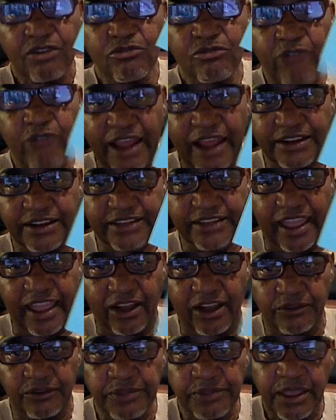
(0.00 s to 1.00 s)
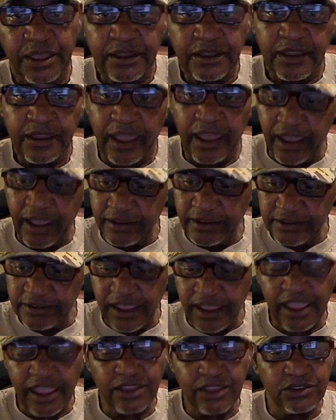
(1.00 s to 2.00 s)
Write it down. And
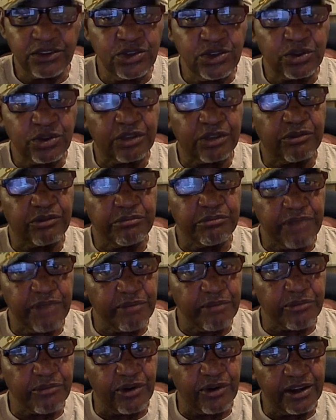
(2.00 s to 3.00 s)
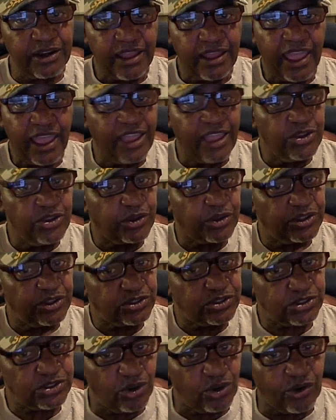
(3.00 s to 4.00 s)
then you can remember it and you
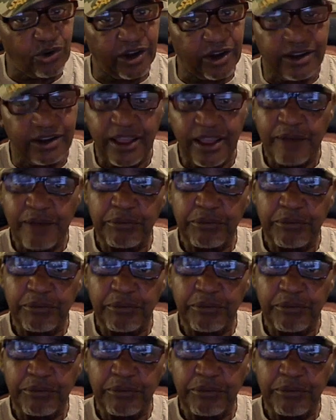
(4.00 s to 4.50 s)
can store it.